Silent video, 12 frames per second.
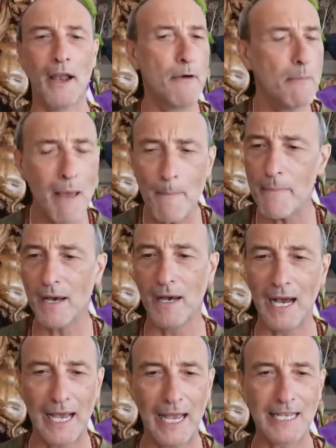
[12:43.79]
And I
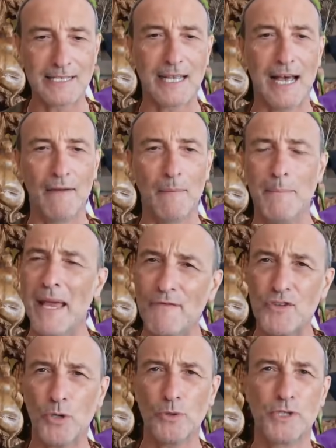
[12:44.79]
remember, I, I, I may
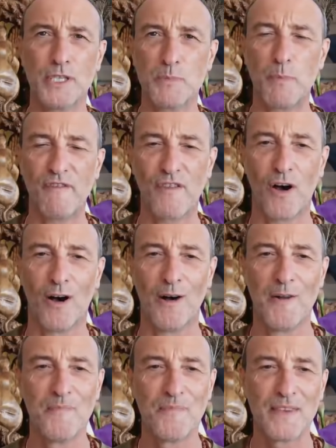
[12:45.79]
have told you this
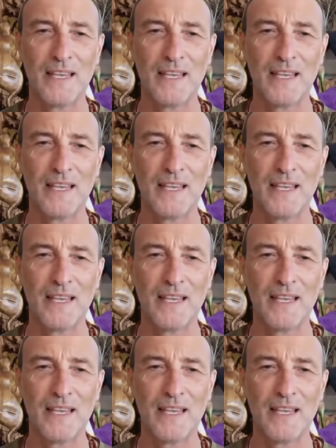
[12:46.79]
before,